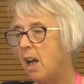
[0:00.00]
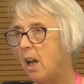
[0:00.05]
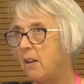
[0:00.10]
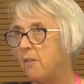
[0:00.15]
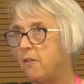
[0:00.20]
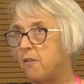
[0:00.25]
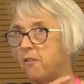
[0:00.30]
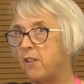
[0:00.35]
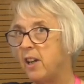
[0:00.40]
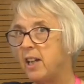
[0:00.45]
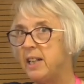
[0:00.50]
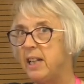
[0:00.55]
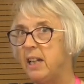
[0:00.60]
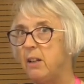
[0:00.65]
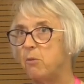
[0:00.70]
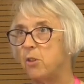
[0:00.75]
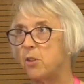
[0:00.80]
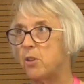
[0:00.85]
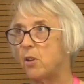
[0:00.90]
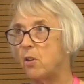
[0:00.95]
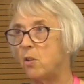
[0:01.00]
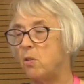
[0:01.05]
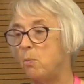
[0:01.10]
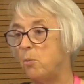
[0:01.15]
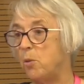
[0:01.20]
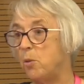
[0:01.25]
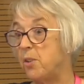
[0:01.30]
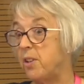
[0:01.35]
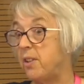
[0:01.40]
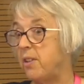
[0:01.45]
and Freddie was
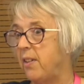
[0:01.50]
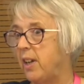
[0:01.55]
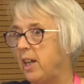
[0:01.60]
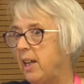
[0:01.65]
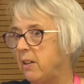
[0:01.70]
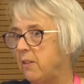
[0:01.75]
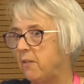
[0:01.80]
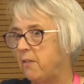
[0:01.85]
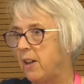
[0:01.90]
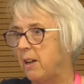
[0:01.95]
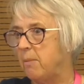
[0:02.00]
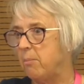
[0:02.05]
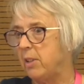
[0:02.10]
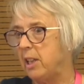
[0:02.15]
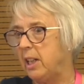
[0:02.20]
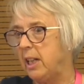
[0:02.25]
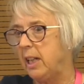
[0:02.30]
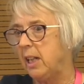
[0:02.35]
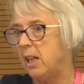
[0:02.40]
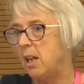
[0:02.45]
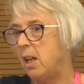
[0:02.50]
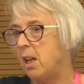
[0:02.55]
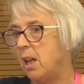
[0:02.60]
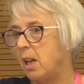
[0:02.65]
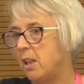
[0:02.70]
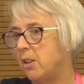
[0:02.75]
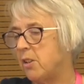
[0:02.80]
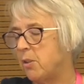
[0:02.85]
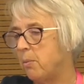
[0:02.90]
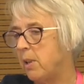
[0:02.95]
almost their family,
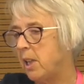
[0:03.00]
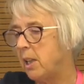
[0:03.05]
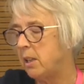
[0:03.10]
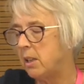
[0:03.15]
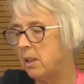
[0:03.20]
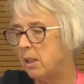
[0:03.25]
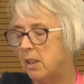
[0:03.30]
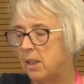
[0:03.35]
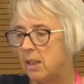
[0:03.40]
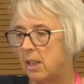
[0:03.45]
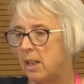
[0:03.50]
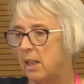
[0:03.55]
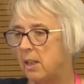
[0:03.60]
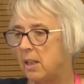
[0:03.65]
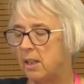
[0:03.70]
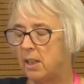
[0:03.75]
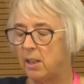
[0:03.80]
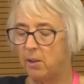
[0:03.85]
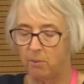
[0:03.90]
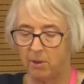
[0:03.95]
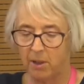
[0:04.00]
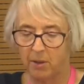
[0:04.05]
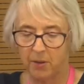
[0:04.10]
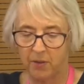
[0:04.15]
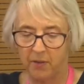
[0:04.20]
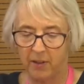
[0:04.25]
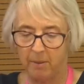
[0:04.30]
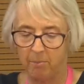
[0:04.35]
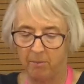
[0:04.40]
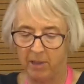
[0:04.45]
as well as Sitwell's
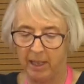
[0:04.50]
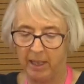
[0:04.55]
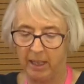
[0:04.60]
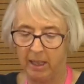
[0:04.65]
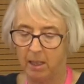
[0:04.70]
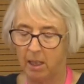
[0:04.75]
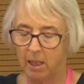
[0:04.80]
family.